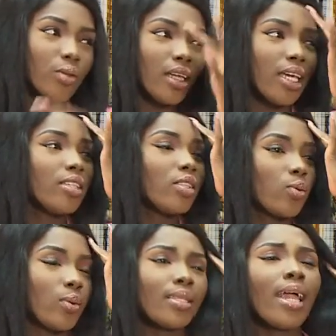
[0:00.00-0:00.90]
Tunde is
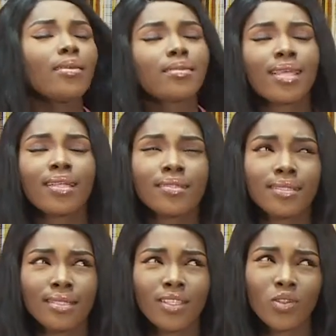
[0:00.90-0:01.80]
sweet. Then you start to
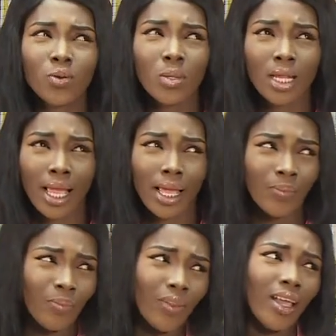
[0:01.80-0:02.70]
see Tunde.
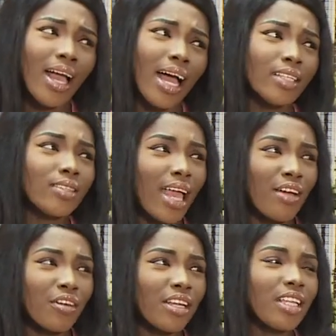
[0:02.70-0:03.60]
And
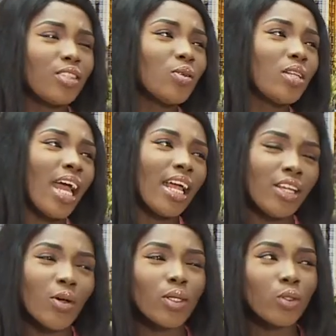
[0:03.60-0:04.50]
every day, Tunde and
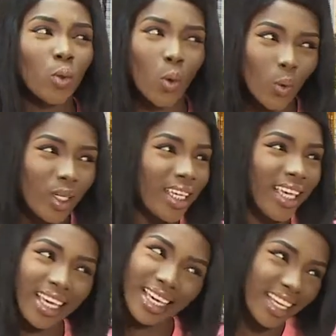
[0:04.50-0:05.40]
you are
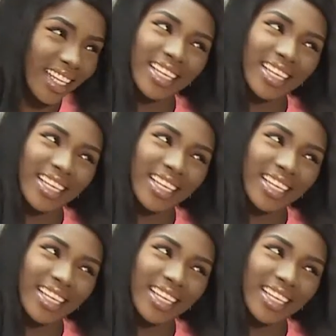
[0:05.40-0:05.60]
talking.